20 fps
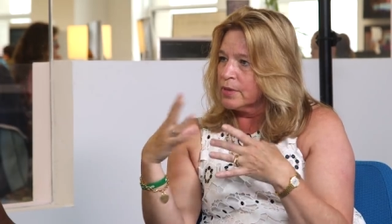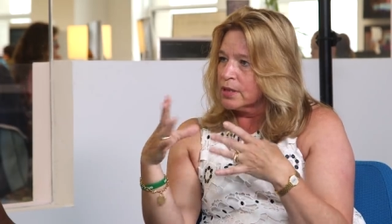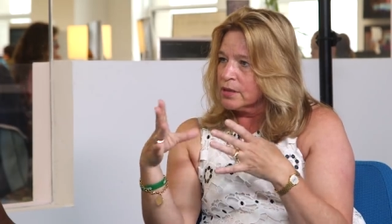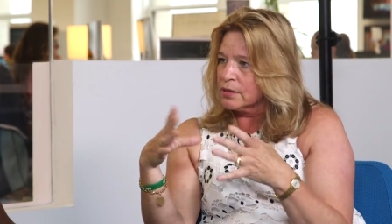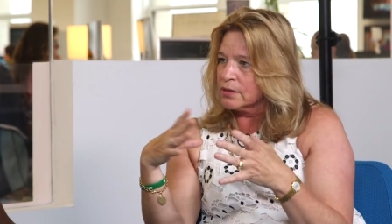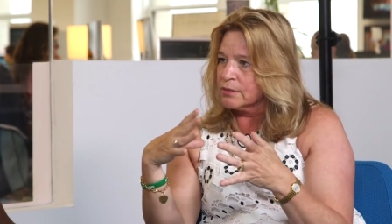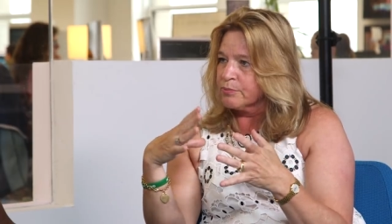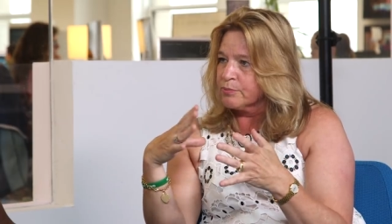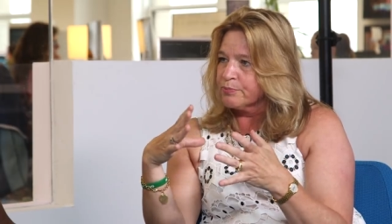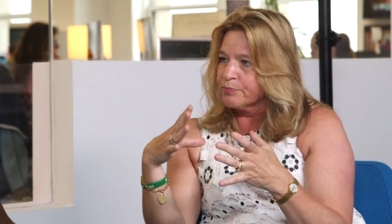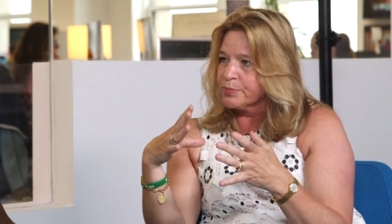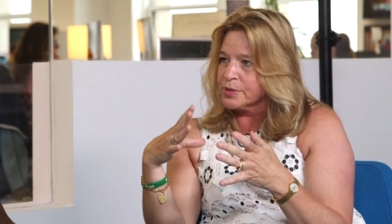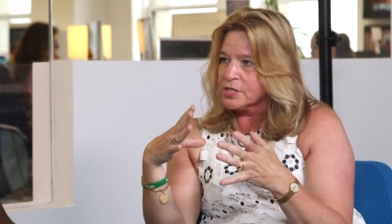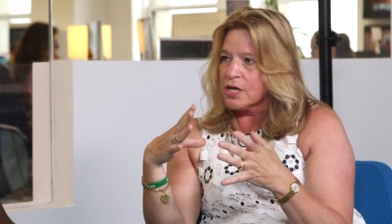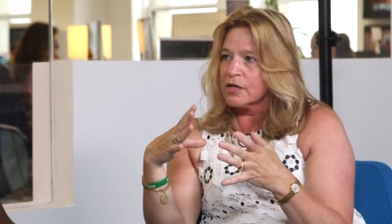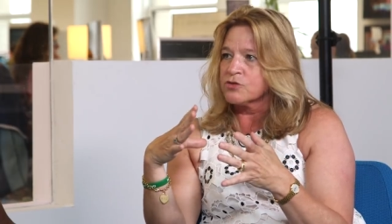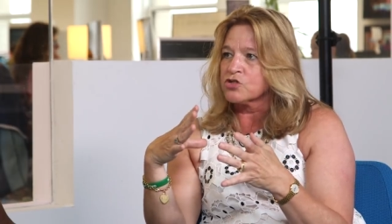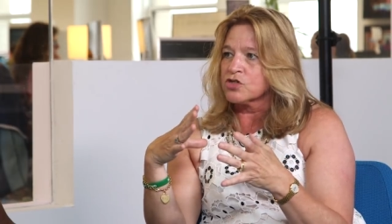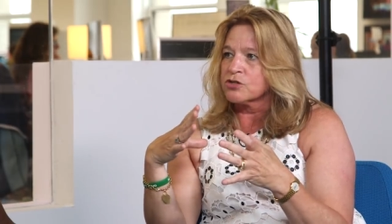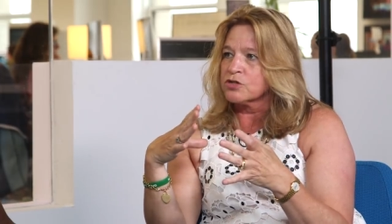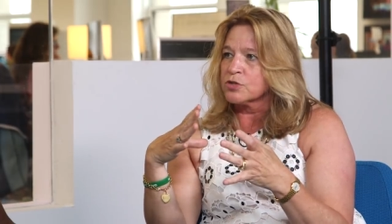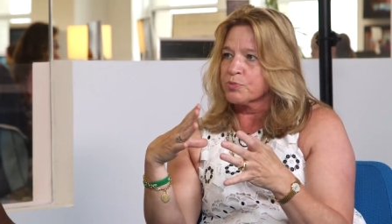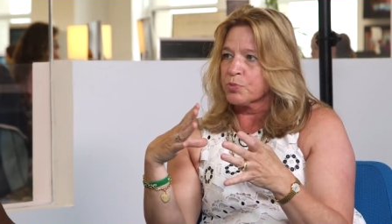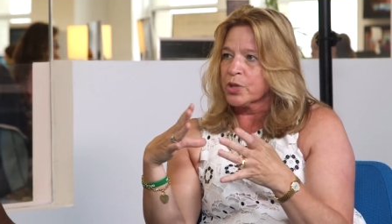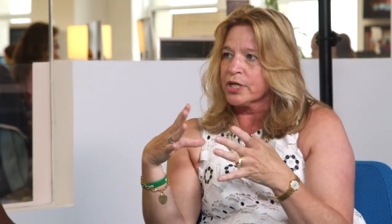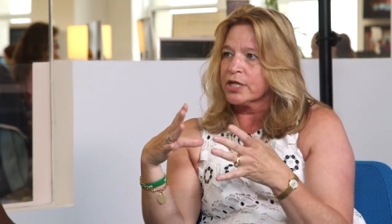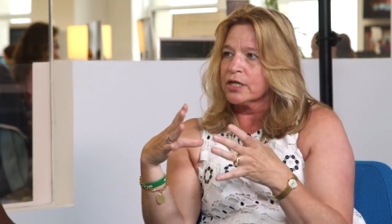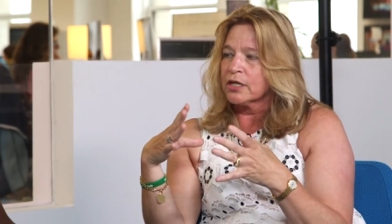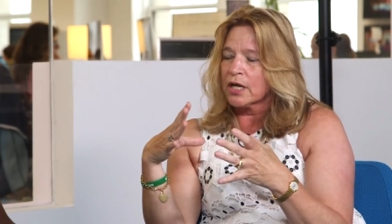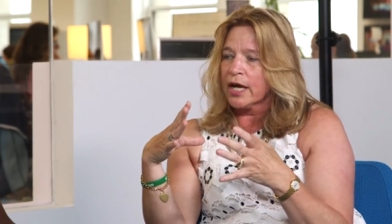a potential
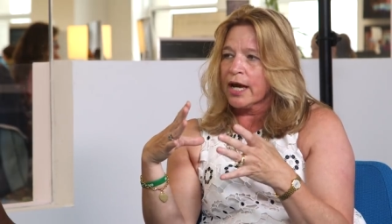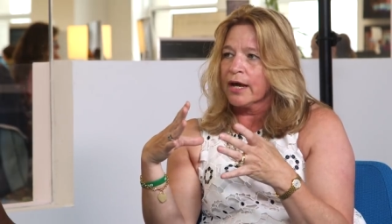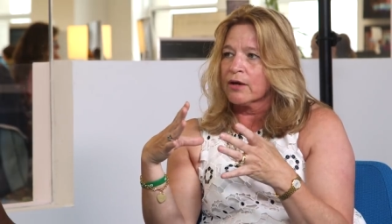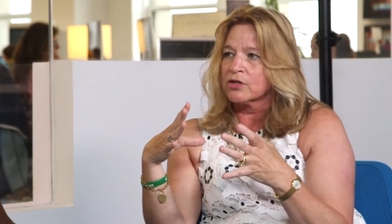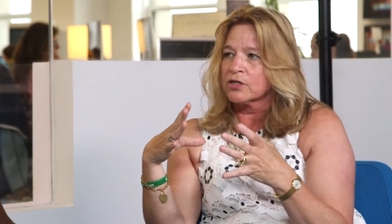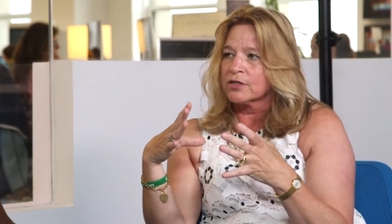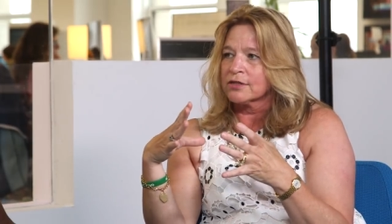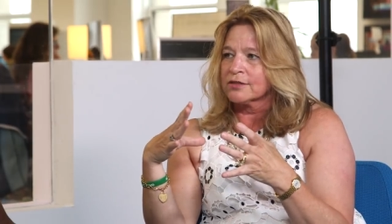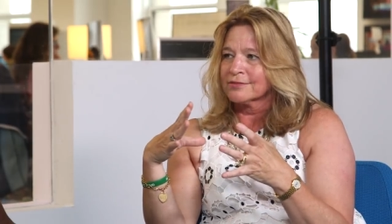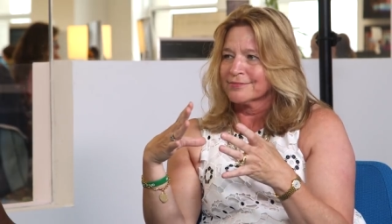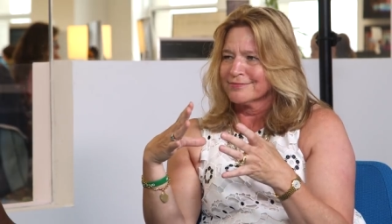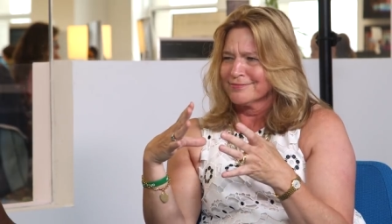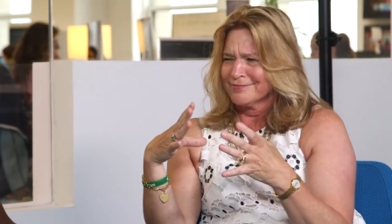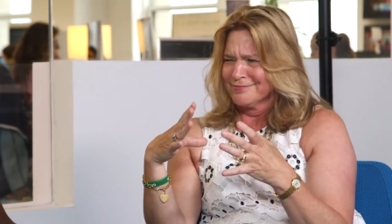debris encounter.